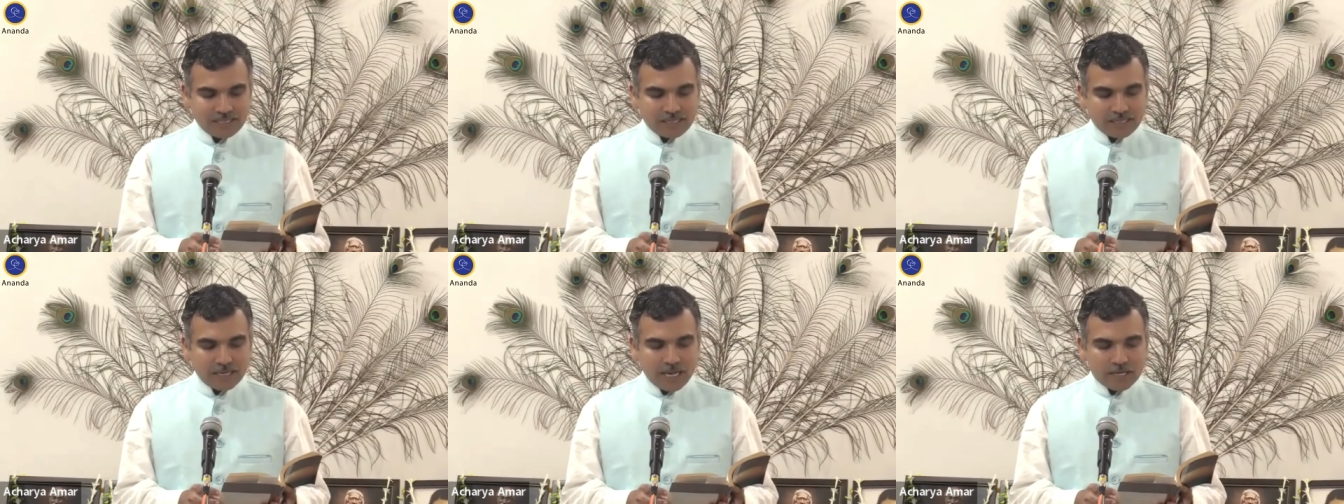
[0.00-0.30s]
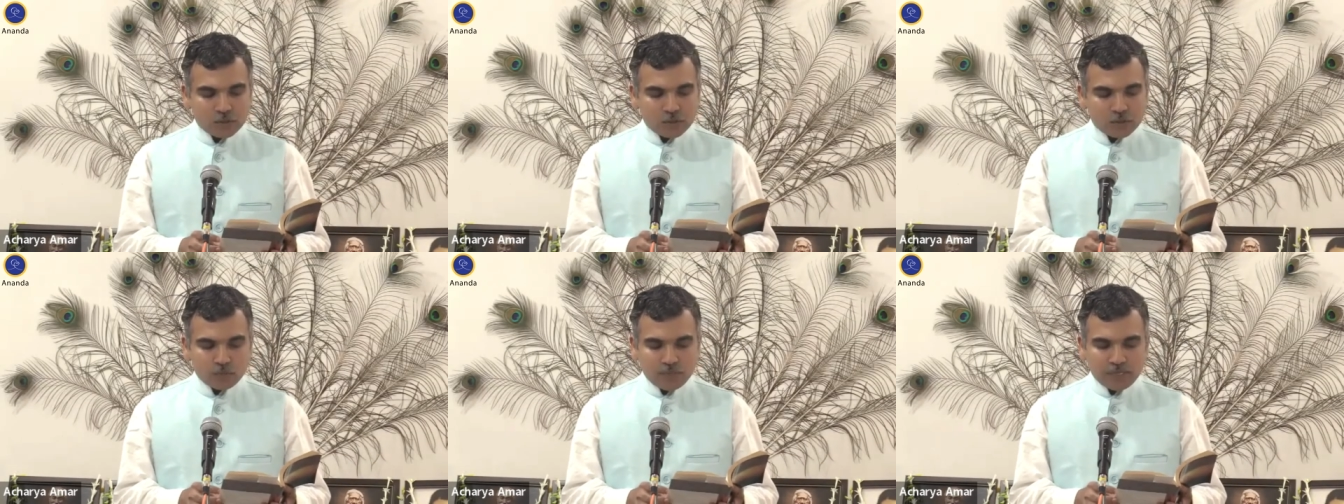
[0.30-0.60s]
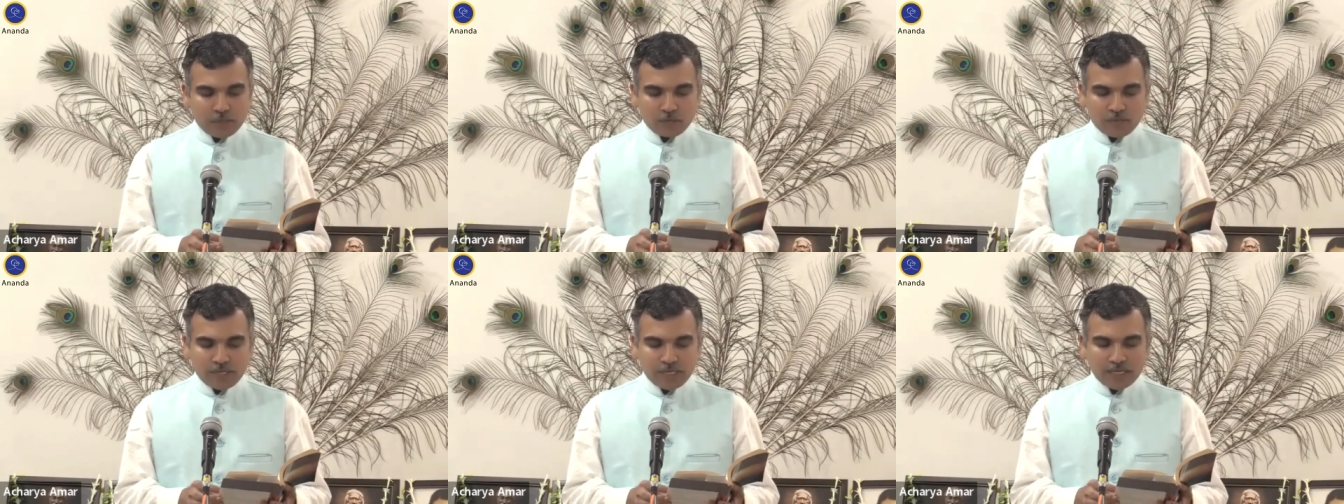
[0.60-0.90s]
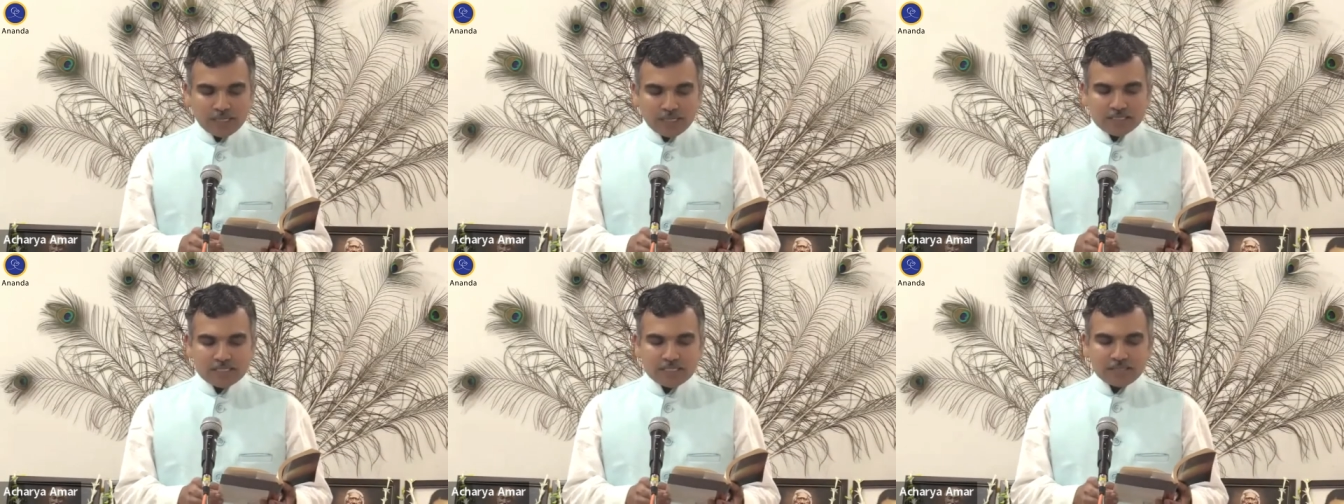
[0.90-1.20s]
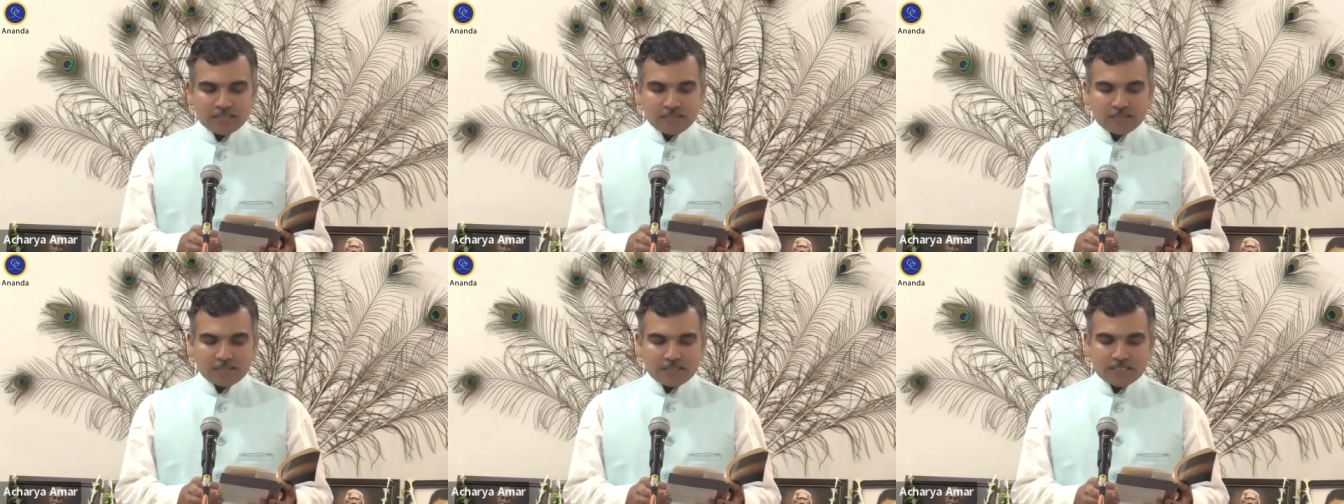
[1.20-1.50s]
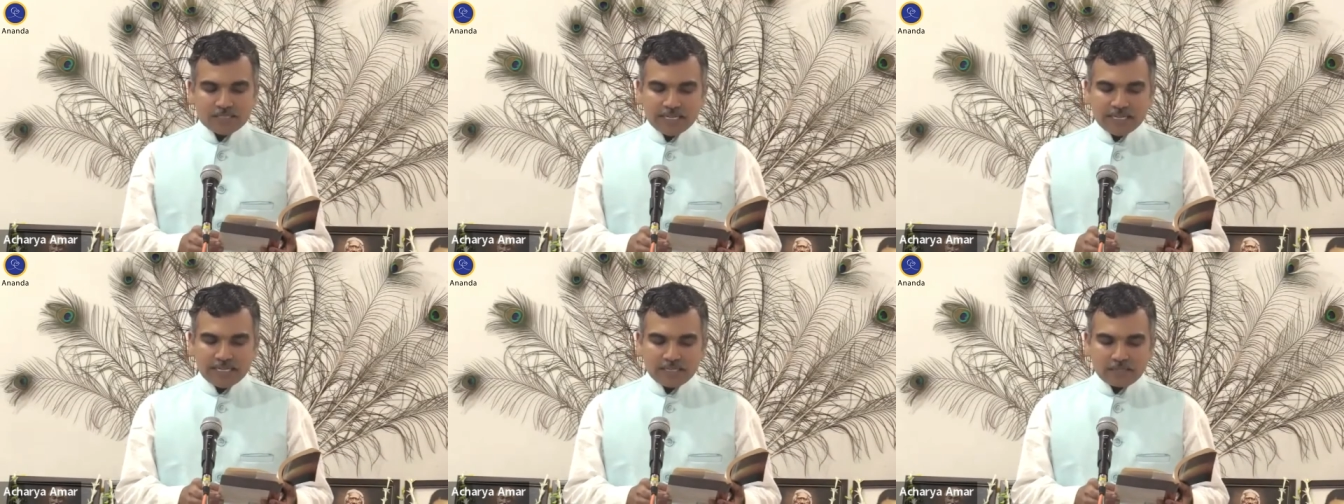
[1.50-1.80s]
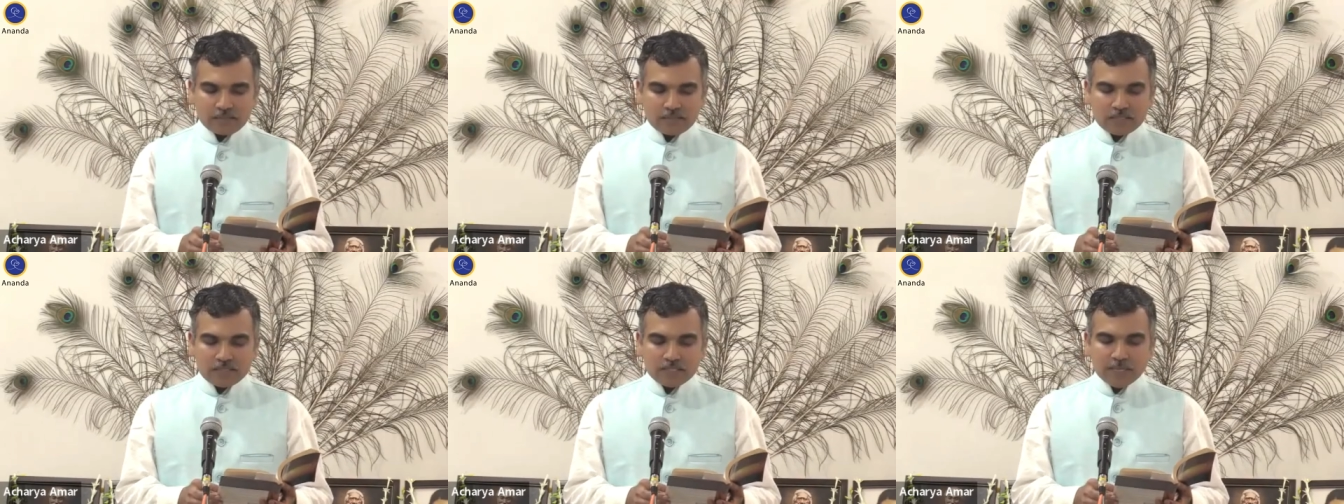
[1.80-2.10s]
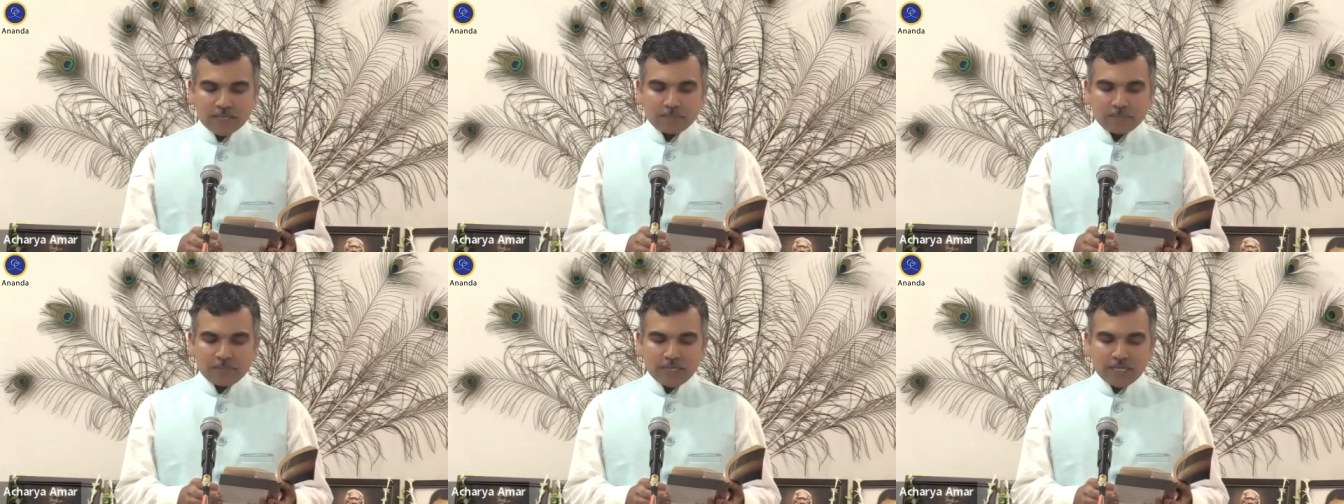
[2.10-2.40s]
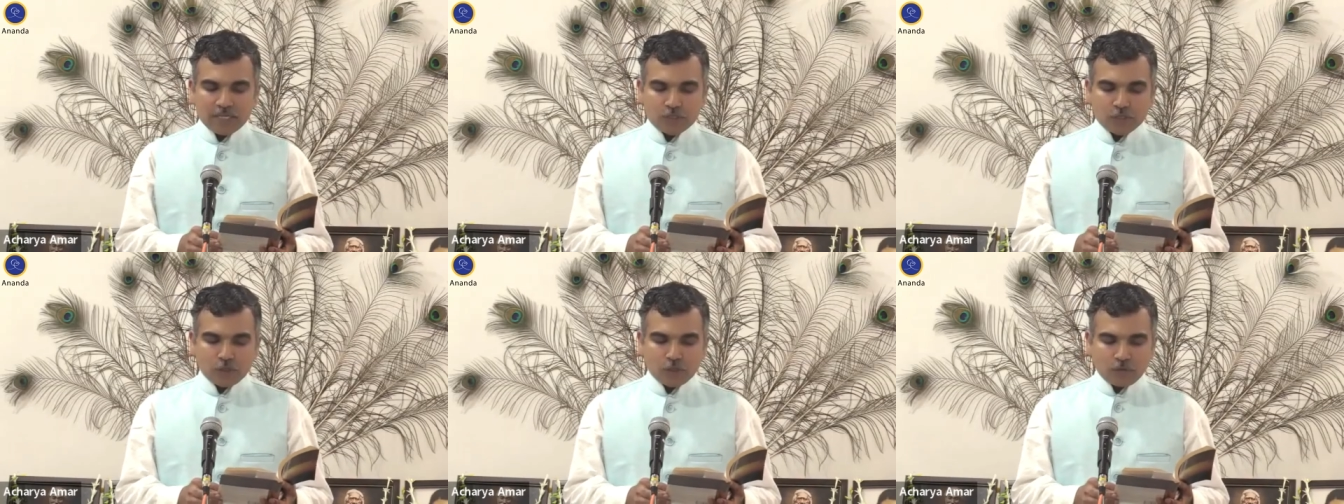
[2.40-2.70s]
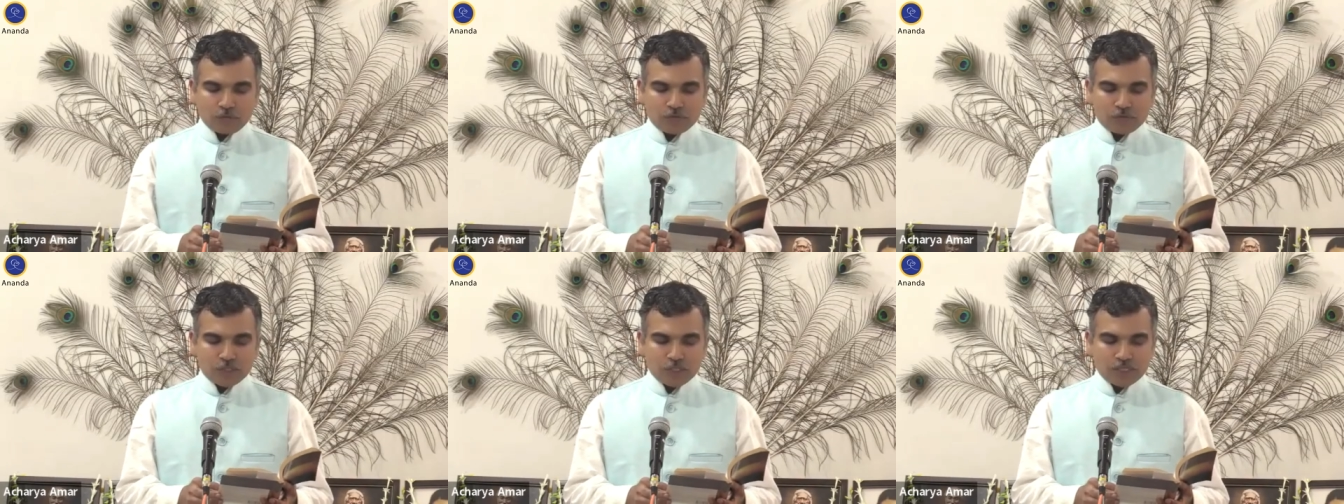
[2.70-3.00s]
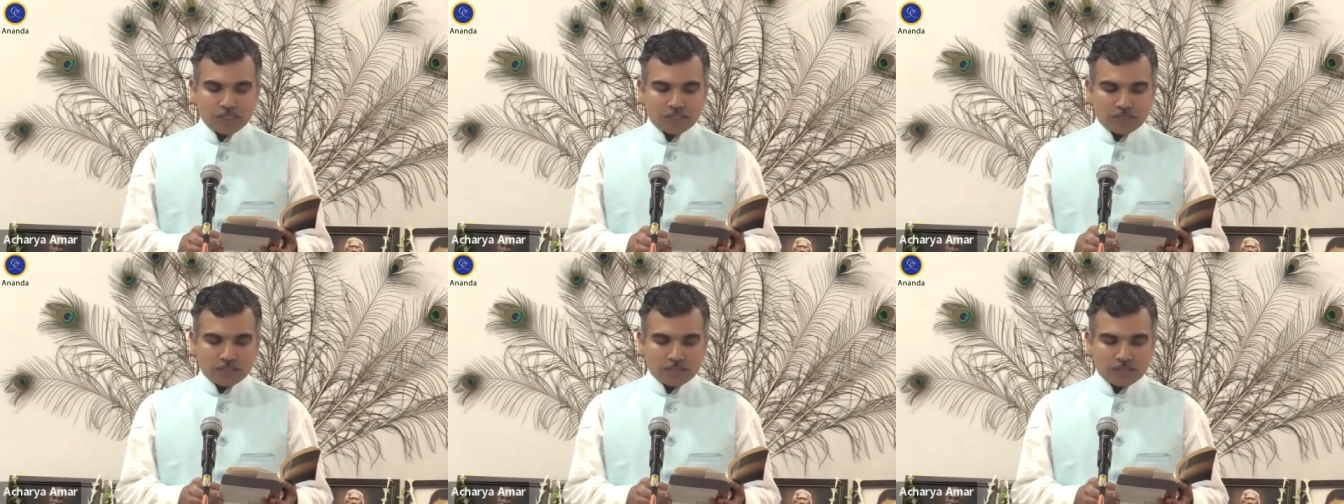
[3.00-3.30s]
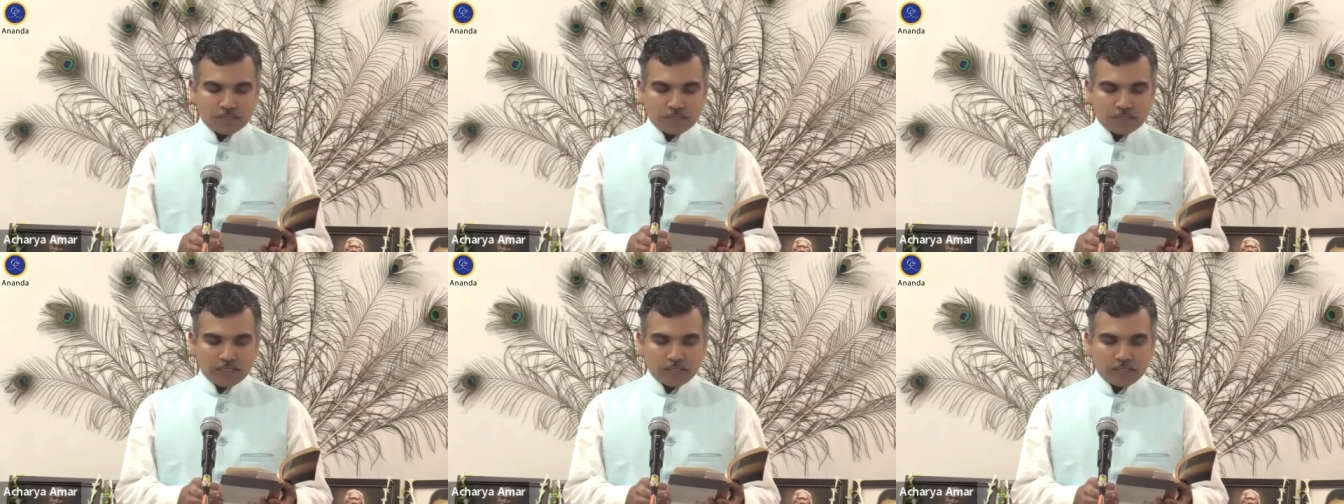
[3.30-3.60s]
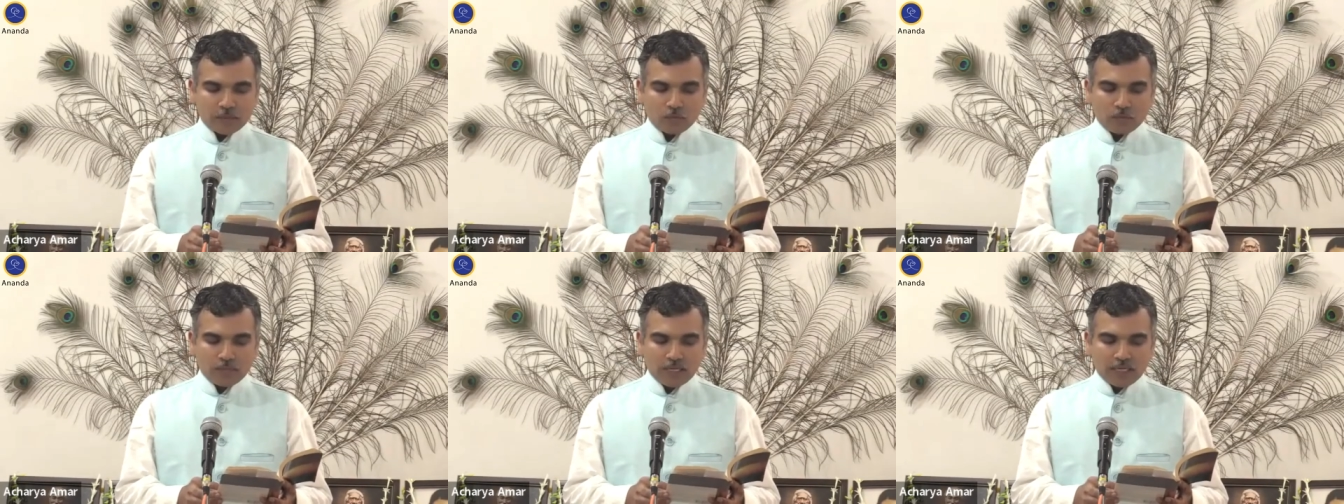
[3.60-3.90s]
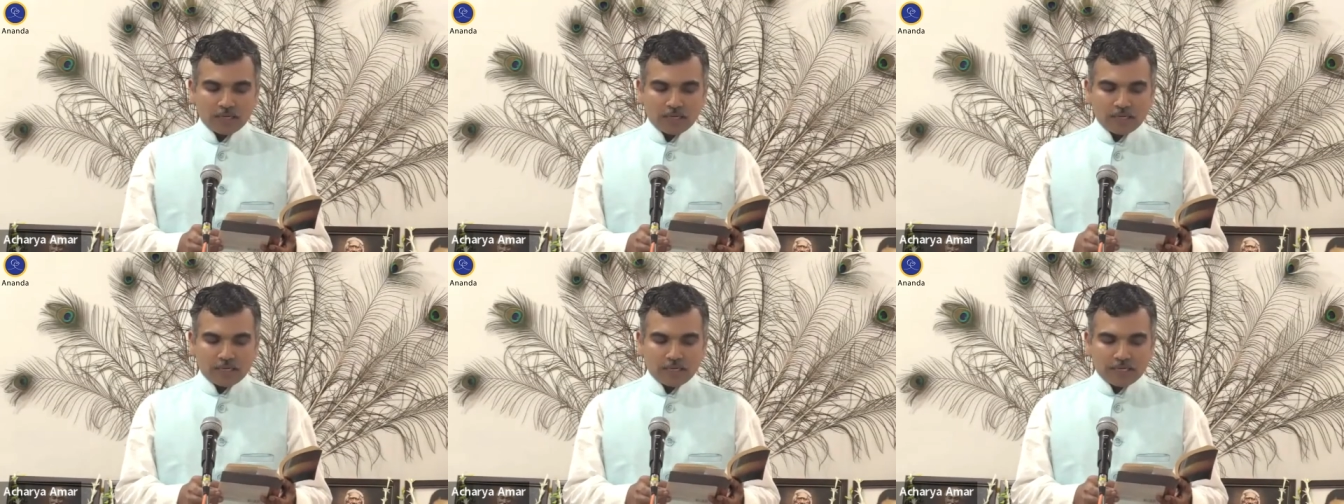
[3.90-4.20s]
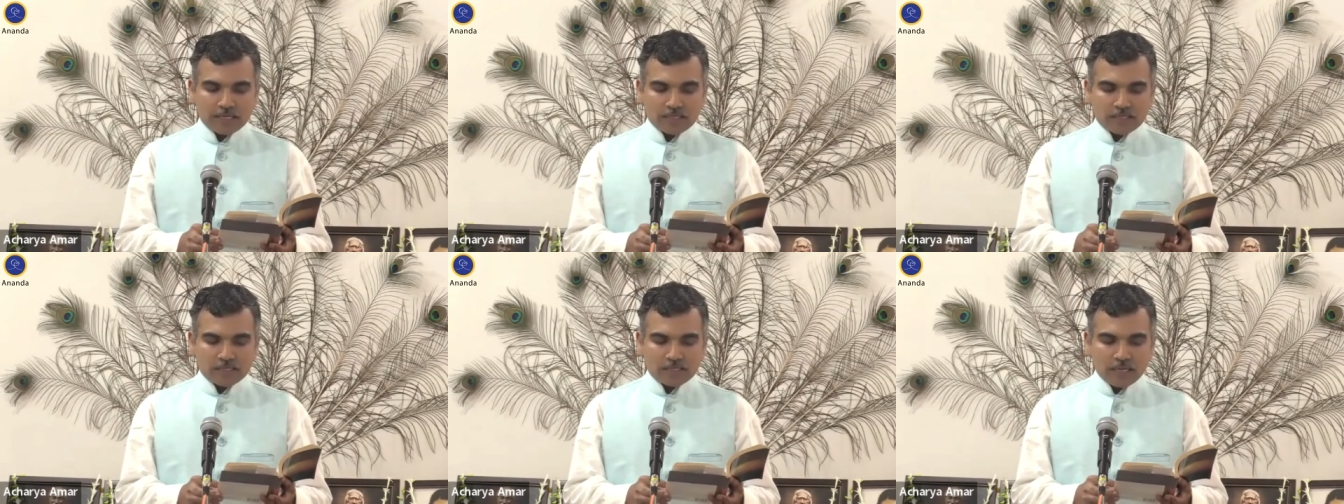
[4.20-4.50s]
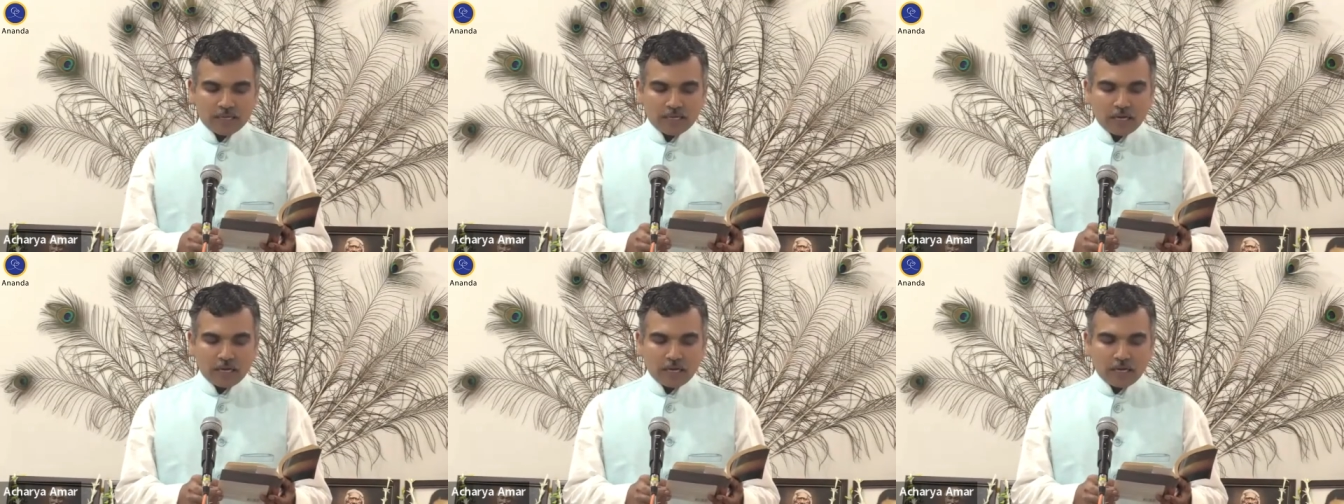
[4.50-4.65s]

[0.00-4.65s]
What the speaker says: Last week, we considered Satan's temptation of Jesus in the wilderness